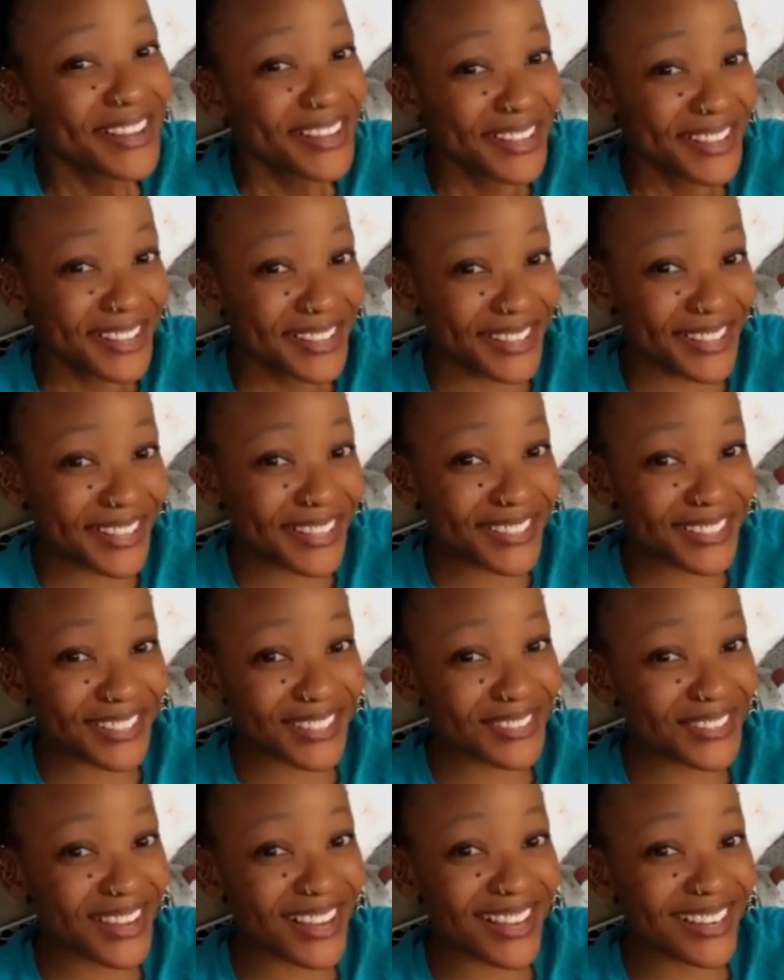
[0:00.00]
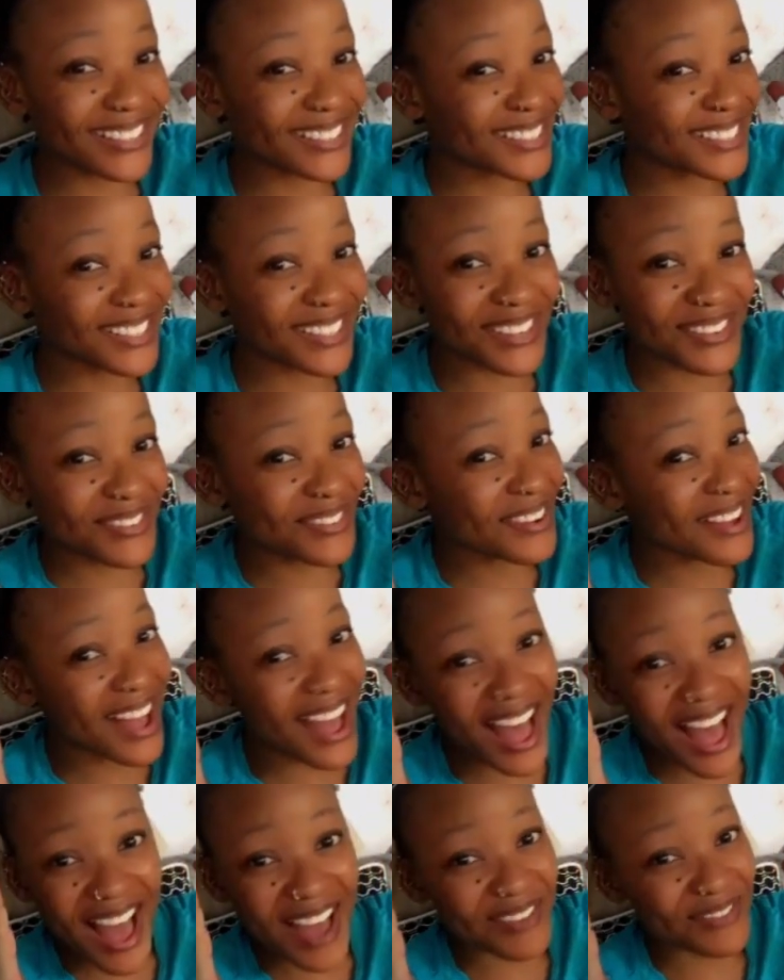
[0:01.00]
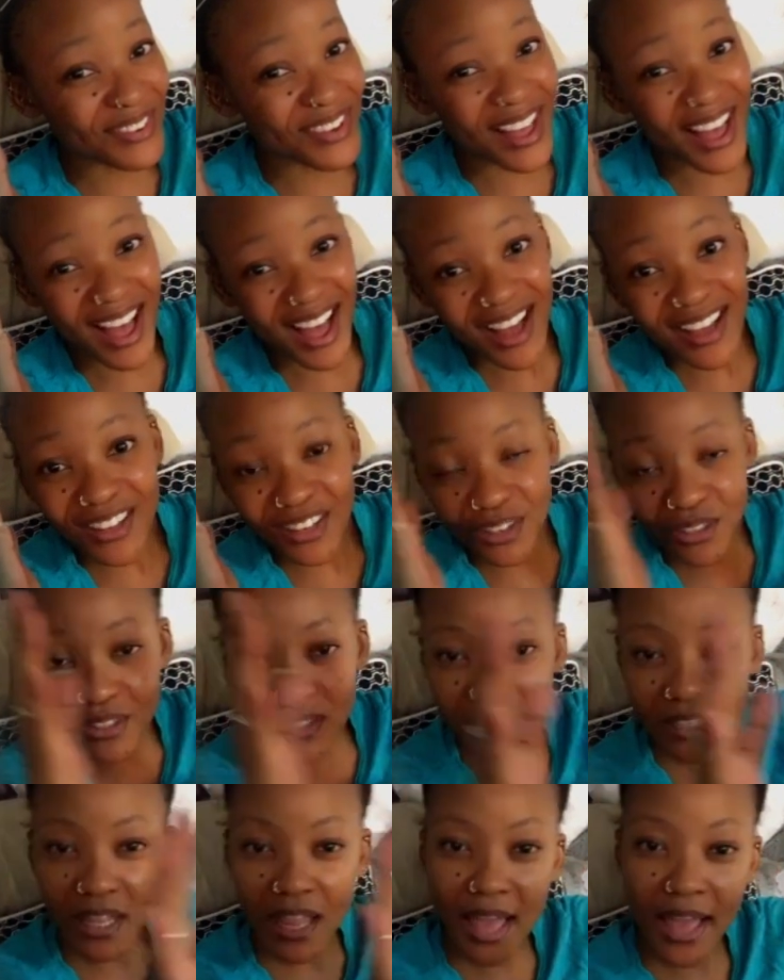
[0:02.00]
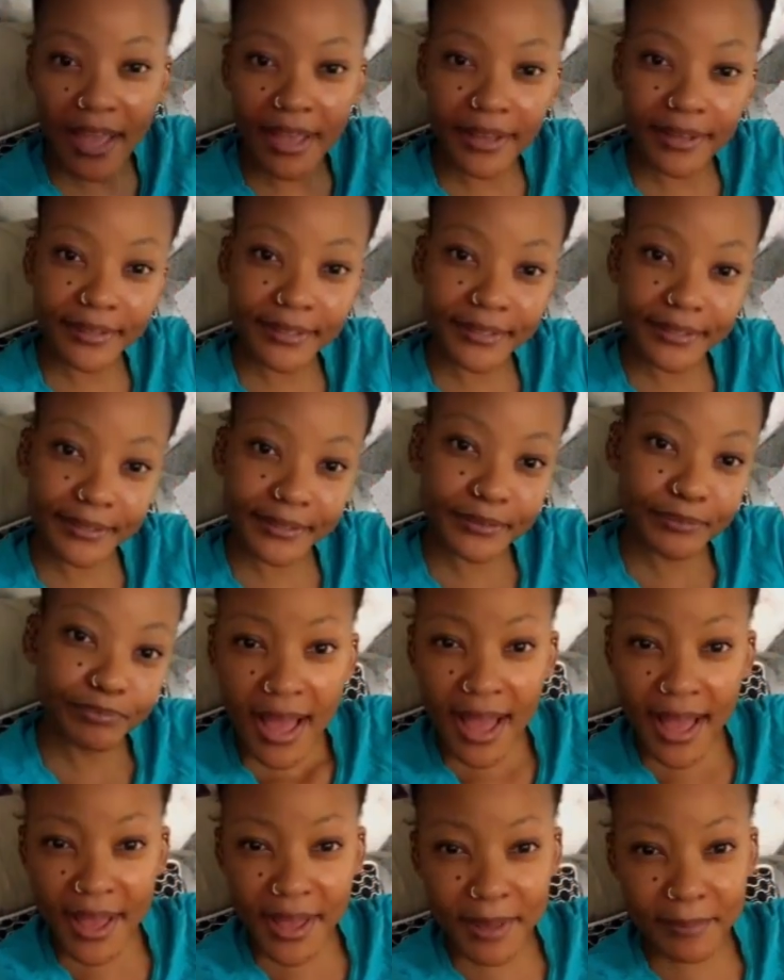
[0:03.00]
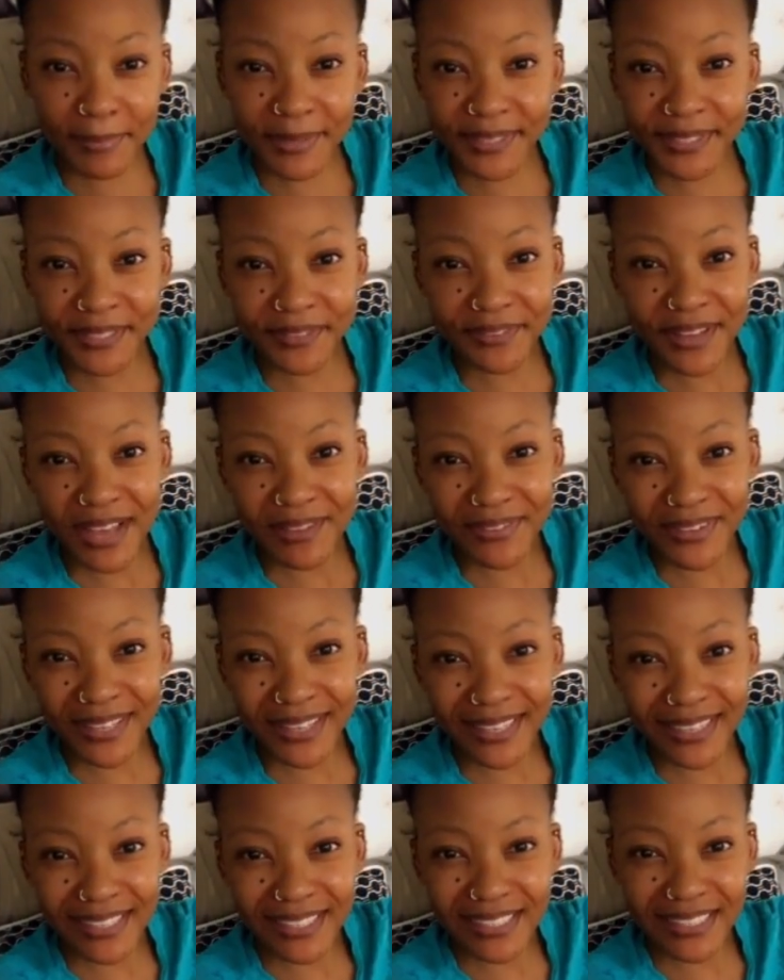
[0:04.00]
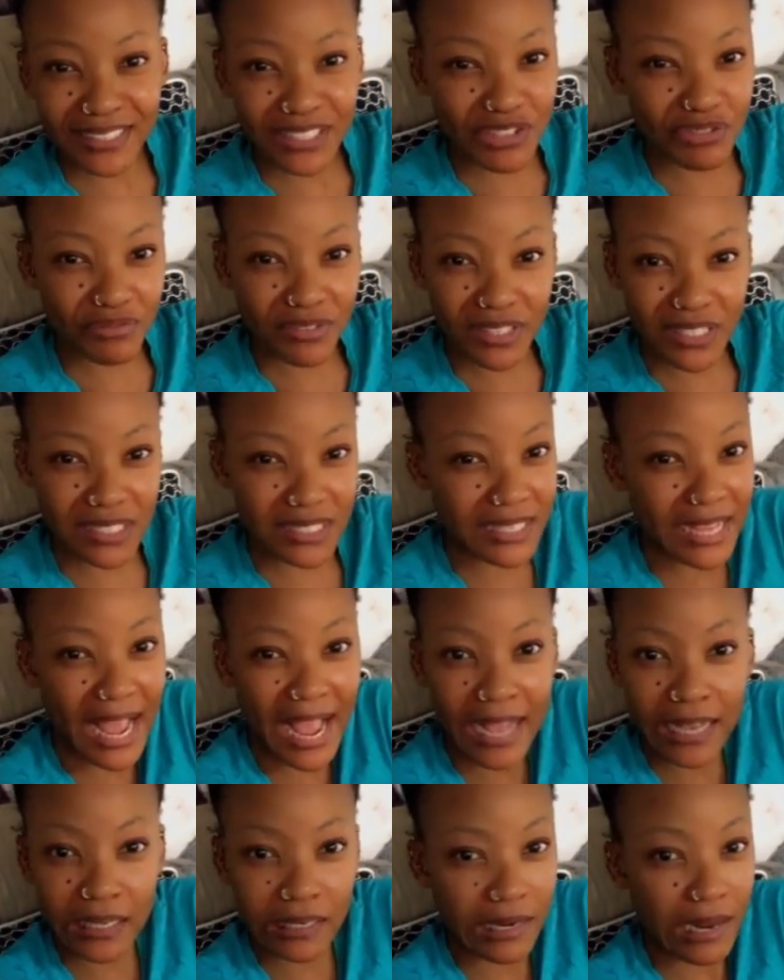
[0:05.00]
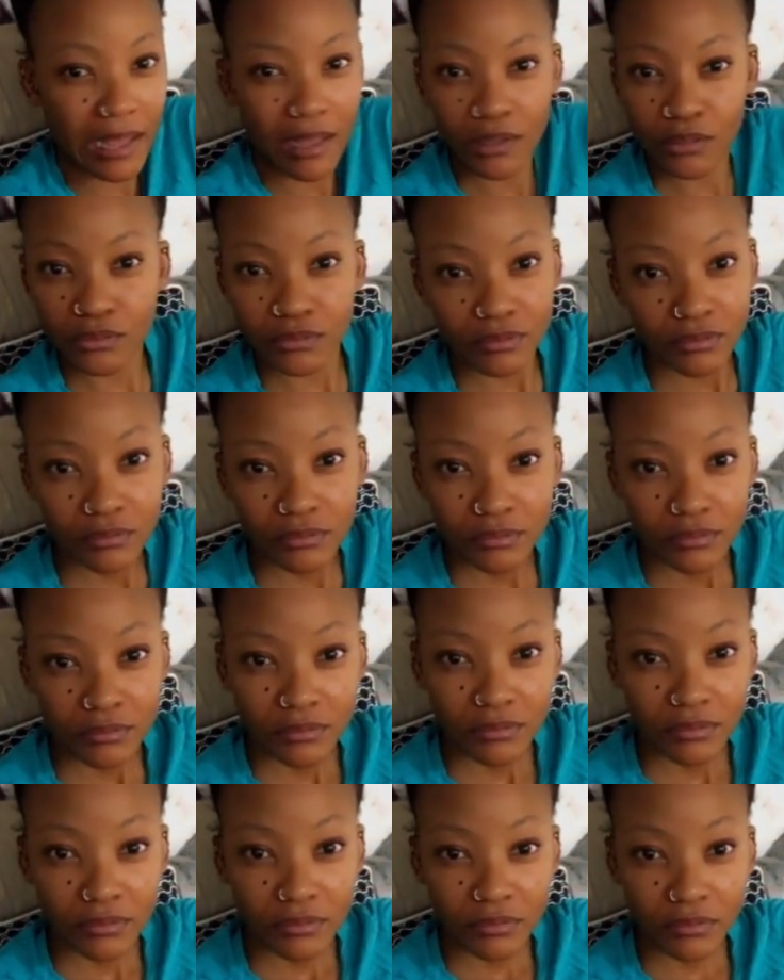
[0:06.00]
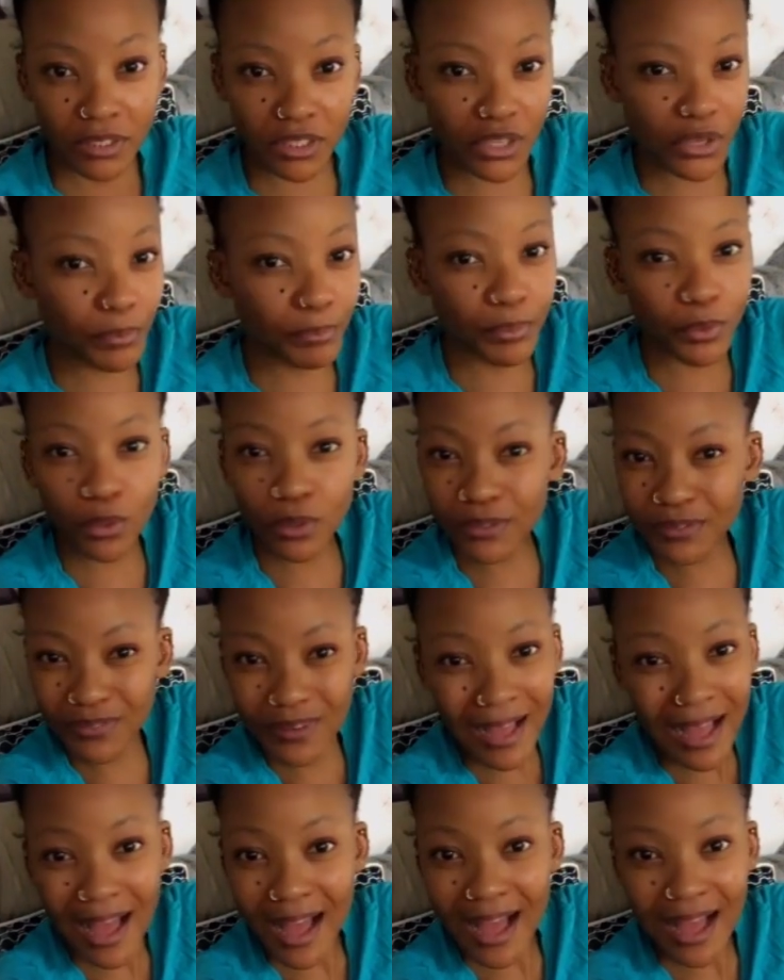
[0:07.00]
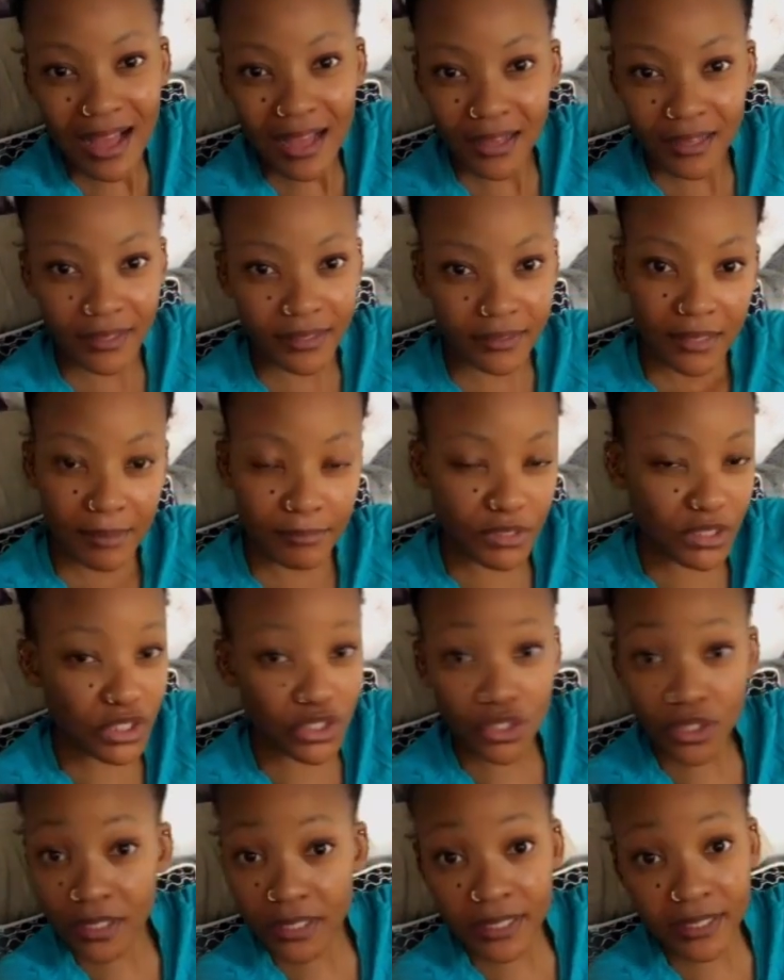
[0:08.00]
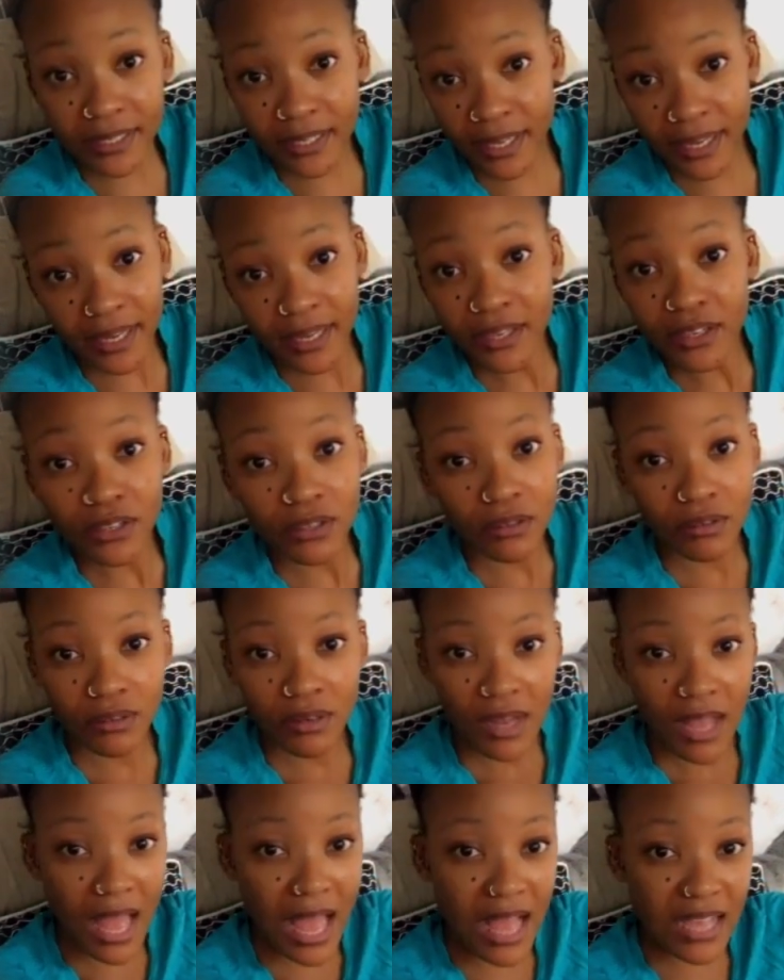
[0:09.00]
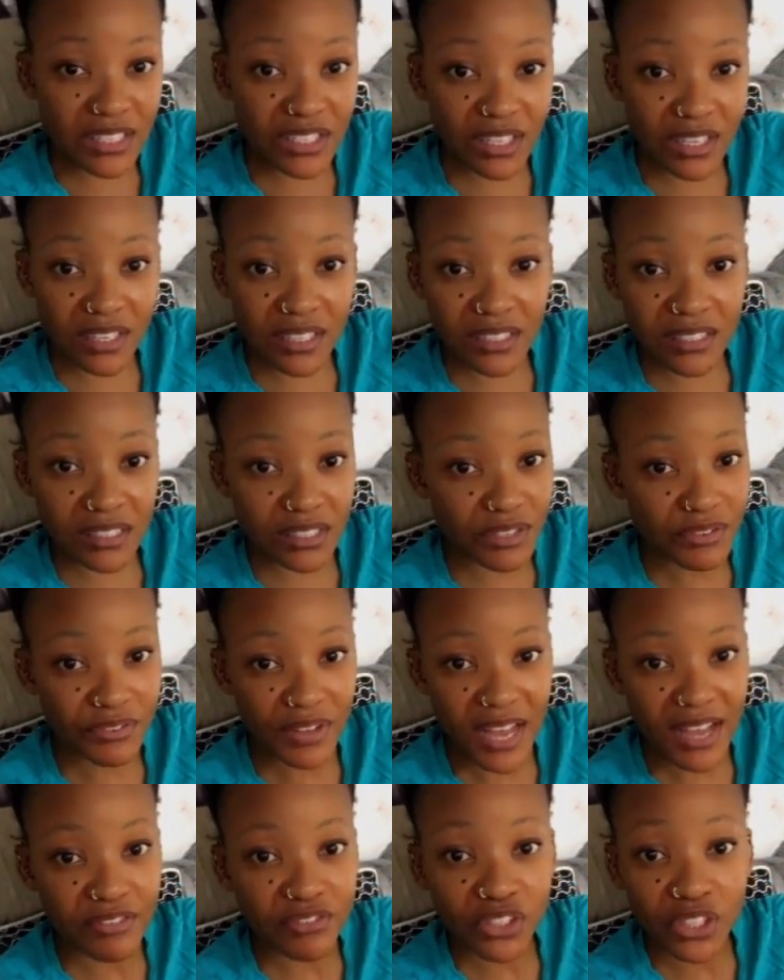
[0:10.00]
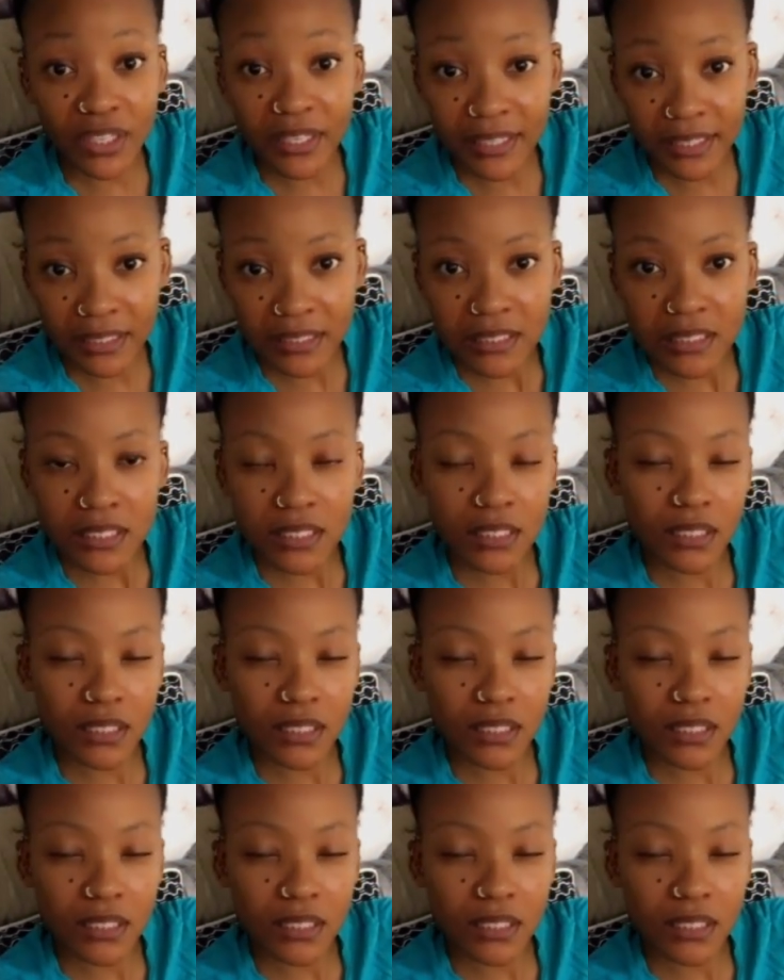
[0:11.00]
This is what a survivor looks like. I am a survivor kid, literally just hanging out. And you boulevard. I'm just chilling here as a survivor kid.